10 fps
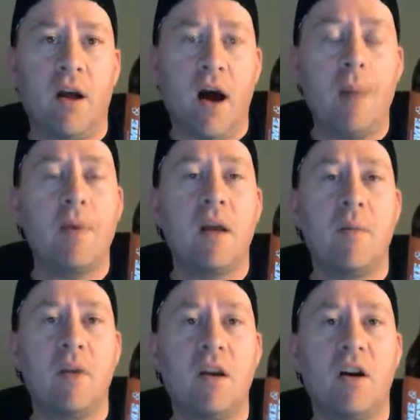
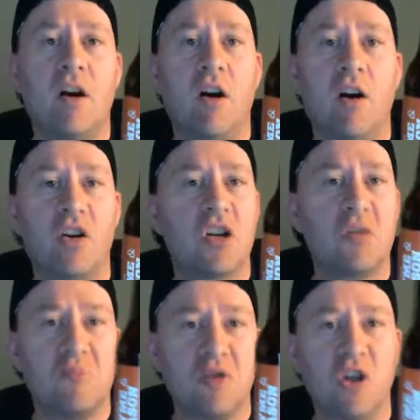up-and-coming young artists,
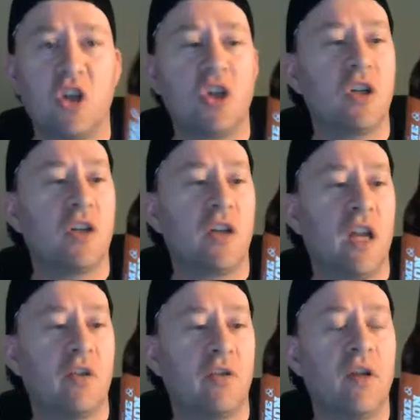musicians,
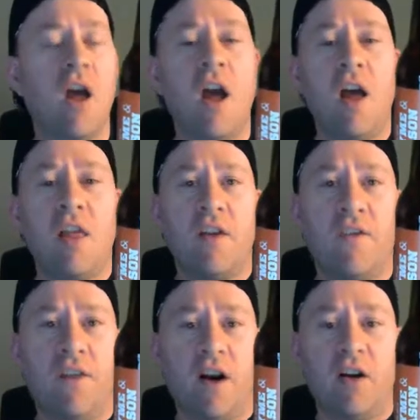dancers, the
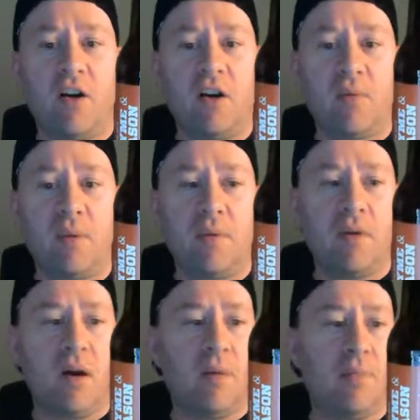fine arts, to
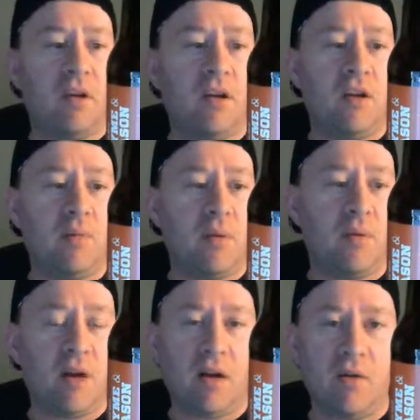help these young people
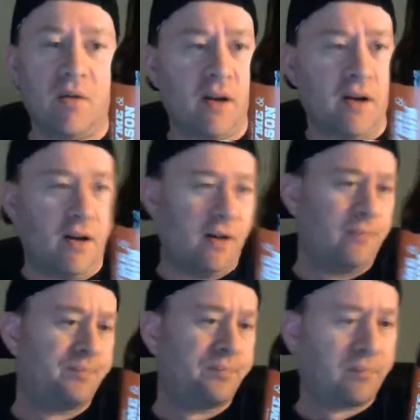get going.
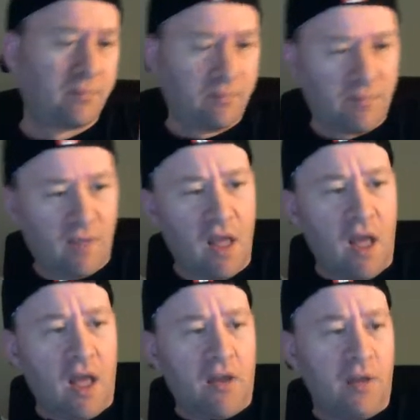
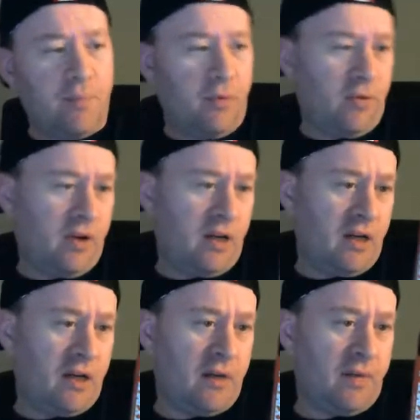This brewery,
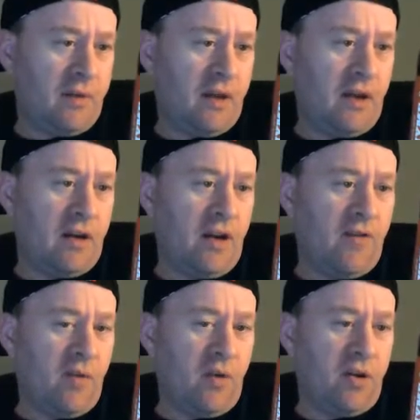they, on every
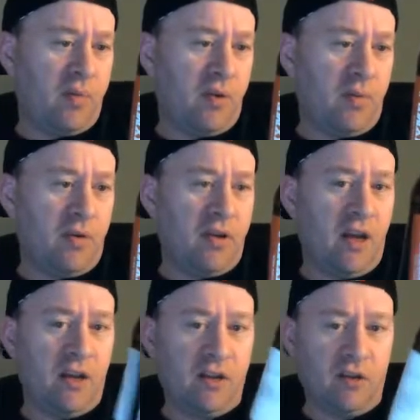one of their beer balls,
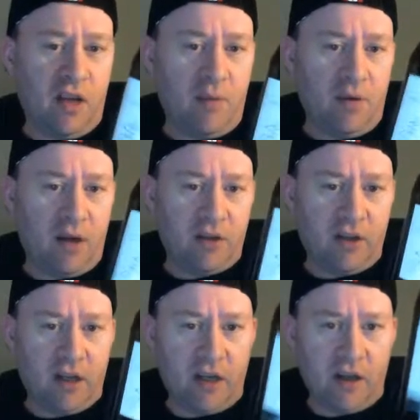their label actually
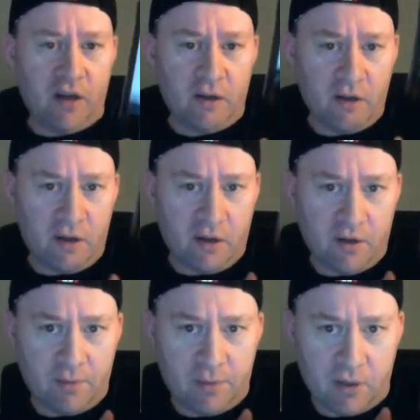has
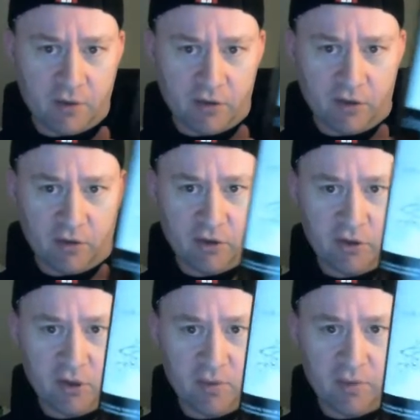a picture here. I'll show you
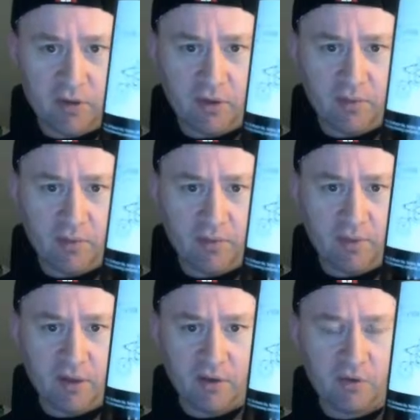this one. This one's
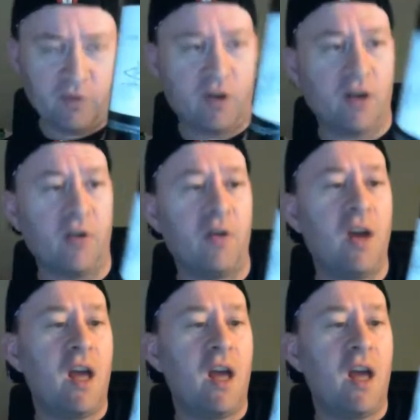based out of Toronto.